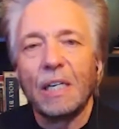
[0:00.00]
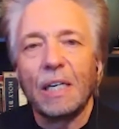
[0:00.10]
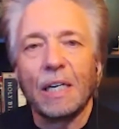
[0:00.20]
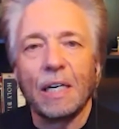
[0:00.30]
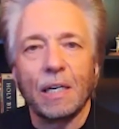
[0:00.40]

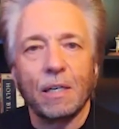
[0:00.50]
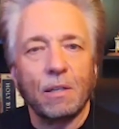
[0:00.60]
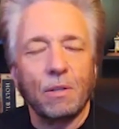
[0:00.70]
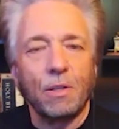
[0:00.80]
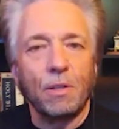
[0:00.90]

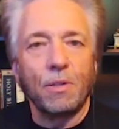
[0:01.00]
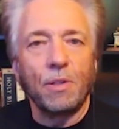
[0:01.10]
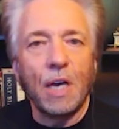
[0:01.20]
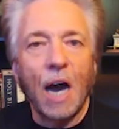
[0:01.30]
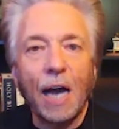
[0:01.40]

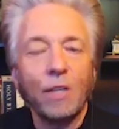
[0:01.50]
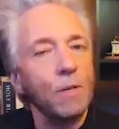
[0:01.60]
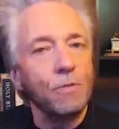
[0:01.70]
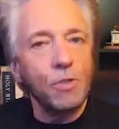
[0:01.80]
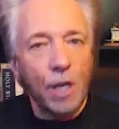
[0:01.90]
The idea
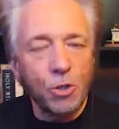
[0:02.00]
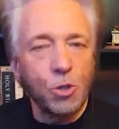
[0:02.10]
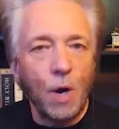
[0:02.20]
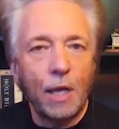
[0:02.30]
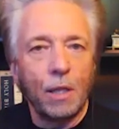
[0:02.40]
of
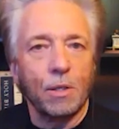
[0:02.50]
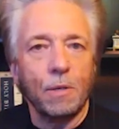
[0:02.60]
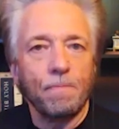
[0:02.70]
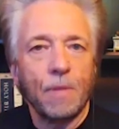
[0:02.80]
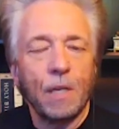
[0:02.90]
sexuality
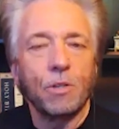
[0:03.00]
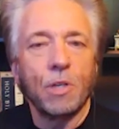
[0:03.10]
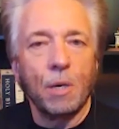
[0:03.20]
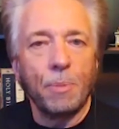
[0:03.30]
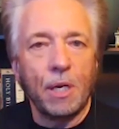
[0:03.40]
is
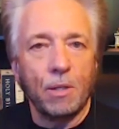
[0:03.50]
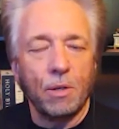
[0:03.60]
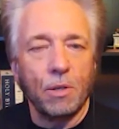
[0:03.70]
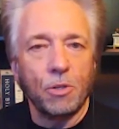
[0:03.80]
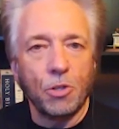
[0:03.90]
coming into this.